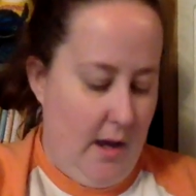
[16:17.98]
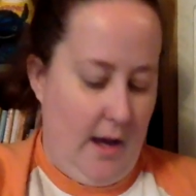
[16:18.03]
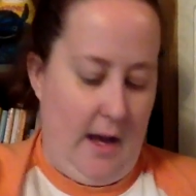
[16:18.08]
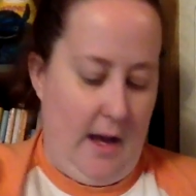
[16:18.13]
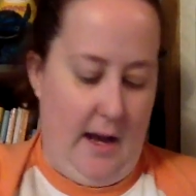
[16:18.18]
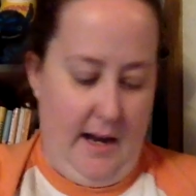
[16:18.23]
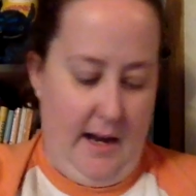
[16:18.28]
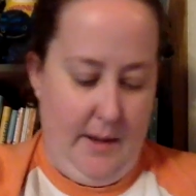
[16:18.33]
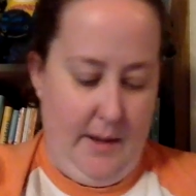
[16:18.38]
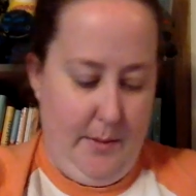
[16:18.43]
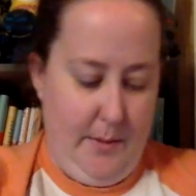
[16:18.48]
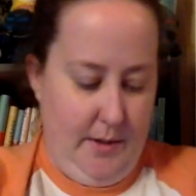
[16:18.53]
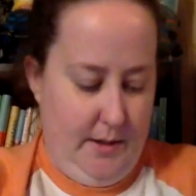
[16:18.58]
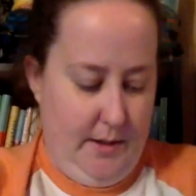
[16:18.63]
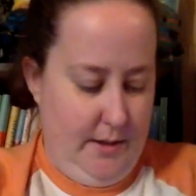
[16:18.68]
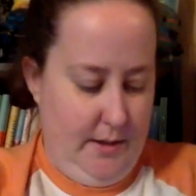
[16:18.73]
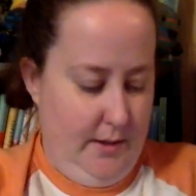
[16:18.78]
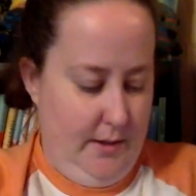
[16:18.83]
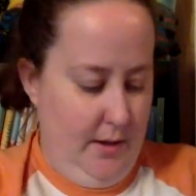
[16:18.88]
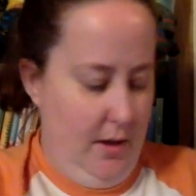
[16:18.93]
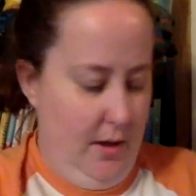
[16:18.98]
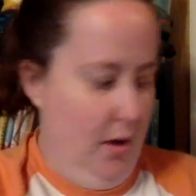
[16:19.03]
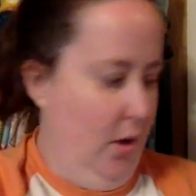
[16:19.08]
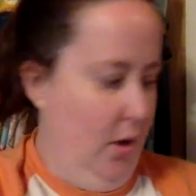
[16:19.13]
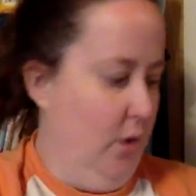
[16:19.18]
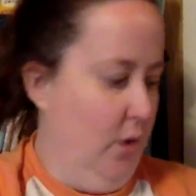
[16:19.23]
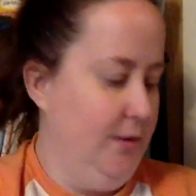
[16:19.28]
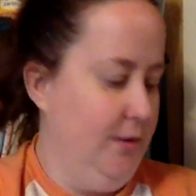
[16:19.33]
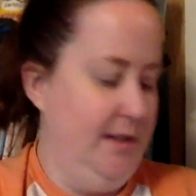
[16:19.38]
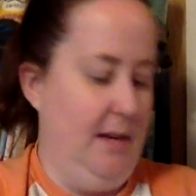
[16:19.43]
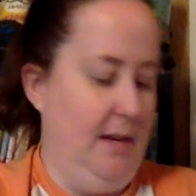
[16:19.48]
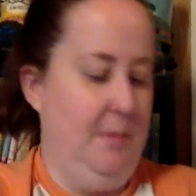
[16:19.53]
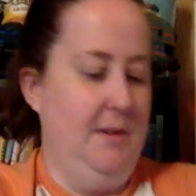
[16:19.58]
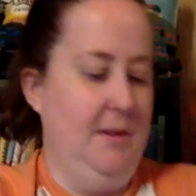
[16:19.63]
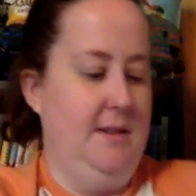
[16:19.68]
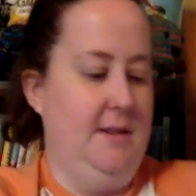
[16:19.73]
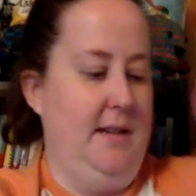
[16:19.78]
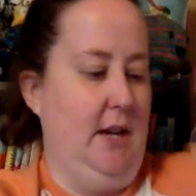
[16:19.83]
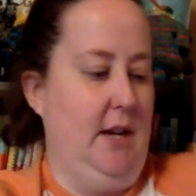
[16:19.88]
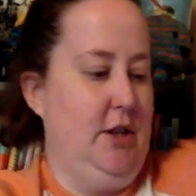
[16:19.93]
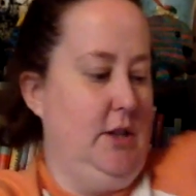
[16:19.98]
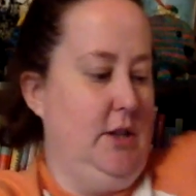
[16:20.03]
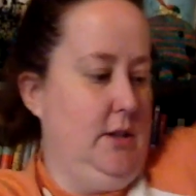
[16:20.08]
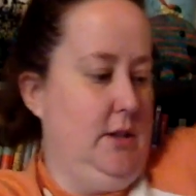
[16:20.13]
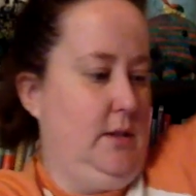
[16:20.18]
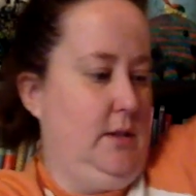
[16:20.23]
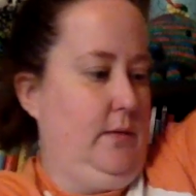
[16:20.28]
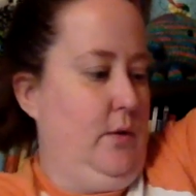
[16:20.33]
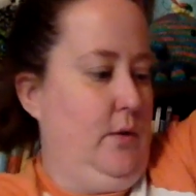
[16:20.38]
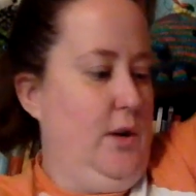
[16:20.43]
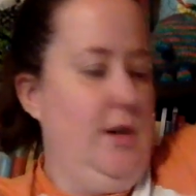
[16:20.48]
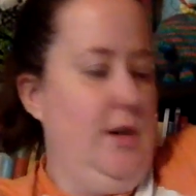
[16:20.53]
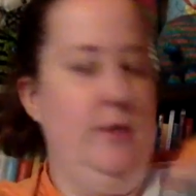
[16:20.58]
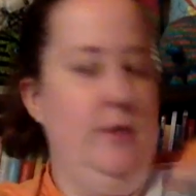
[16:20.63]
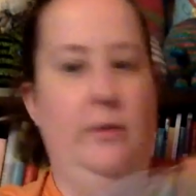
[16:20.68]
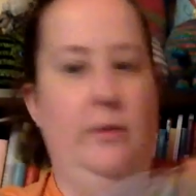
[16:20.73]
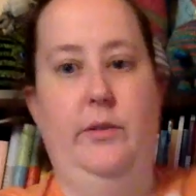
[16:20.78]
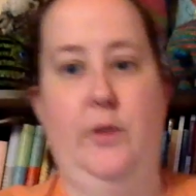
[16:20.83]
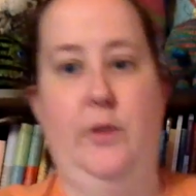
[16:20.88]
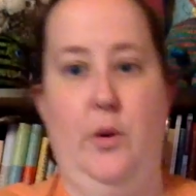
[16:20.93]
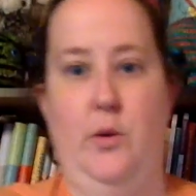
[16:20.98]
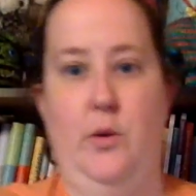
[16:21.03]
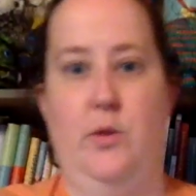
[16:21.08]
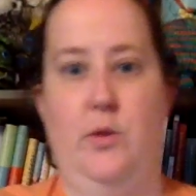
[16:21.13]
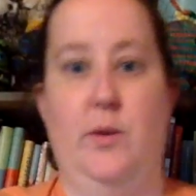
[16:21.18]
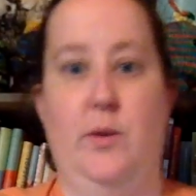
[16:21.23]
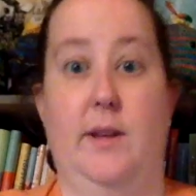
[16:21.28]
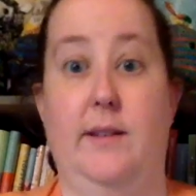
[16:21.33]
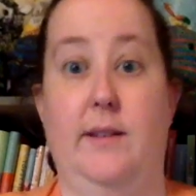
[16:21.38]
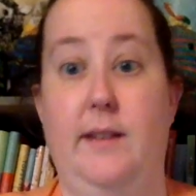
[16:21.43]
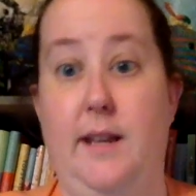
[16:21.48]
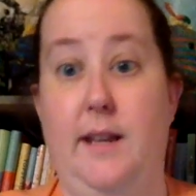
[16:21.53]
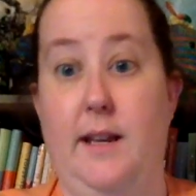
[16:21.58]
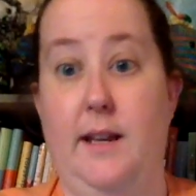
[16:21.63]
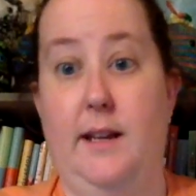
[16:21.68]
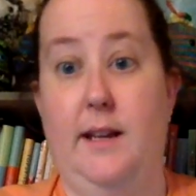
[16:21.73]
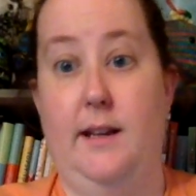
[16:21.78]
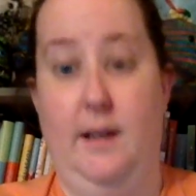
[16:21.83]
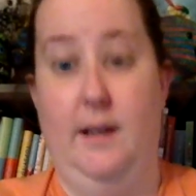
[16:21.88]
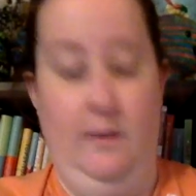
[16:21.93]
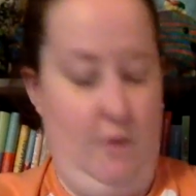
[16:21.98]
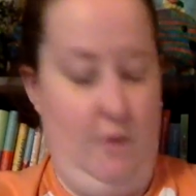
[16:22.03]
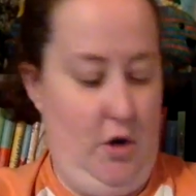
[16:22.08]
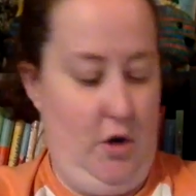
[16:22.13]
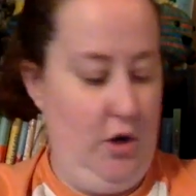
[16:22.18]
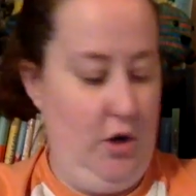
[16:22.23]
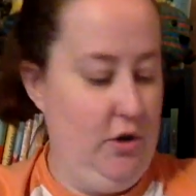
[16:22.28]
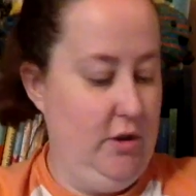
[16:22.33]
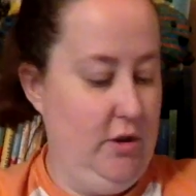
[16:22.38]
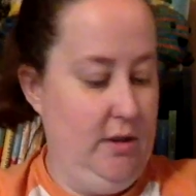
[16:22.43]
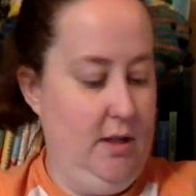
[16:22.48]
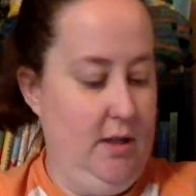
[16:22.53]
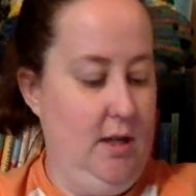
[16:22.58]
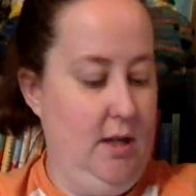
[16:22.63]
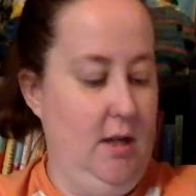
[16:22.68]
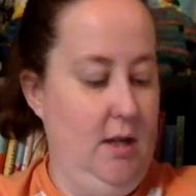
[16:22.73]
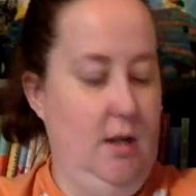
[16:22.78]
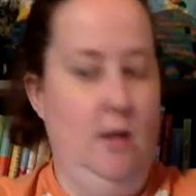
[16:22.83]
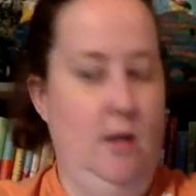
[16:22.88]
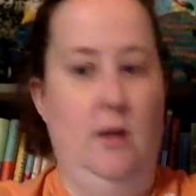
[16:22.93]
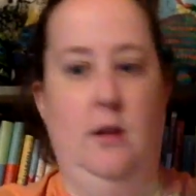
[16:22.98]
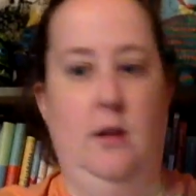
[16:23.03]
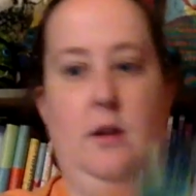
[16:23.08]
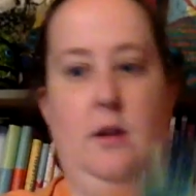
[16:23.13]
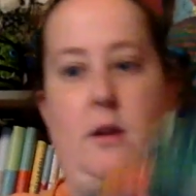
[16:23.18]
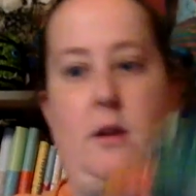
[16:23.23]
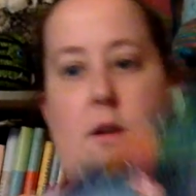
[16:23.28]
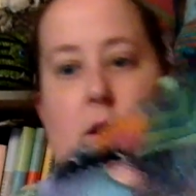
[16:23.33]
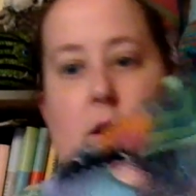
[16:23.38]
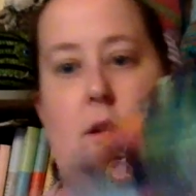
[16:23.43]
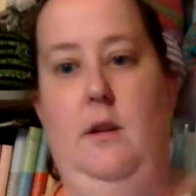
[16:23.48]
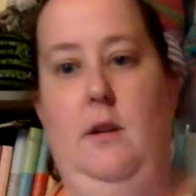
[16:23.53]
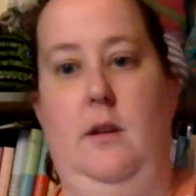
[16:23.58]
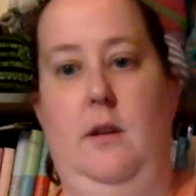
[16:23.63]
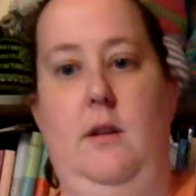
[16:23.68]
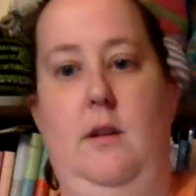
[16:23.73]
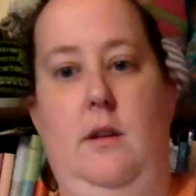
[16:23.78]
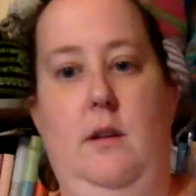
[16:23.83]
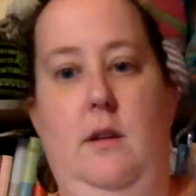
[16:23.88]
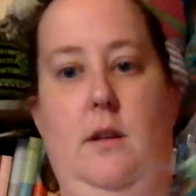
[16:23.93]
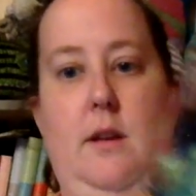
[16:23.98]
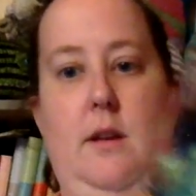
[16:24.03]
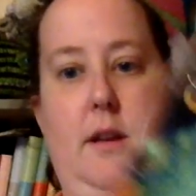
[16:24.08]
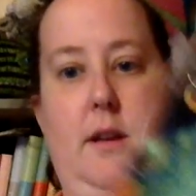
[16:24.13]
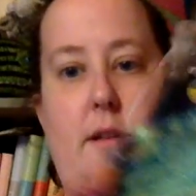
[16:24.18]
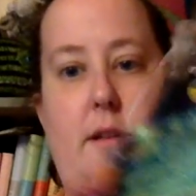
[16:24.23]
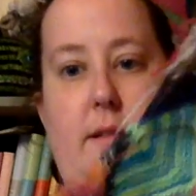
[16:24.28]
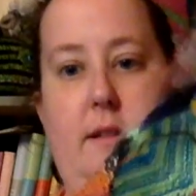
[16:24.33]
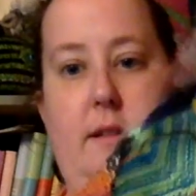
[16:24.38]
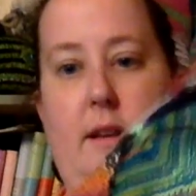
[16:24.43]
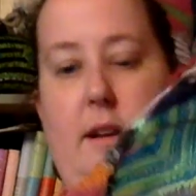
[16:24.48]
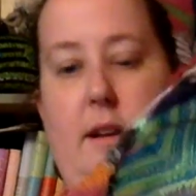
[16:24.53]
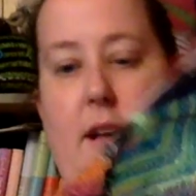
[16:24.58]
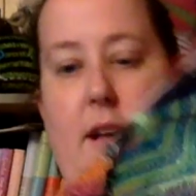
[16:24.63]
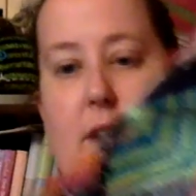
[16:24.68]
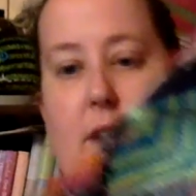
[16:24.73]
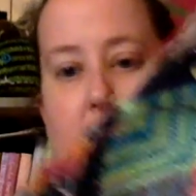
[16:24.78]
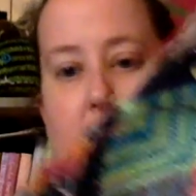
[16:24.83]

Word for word: I will hold it up in sections for you so you can see it if you're interested. It's kind of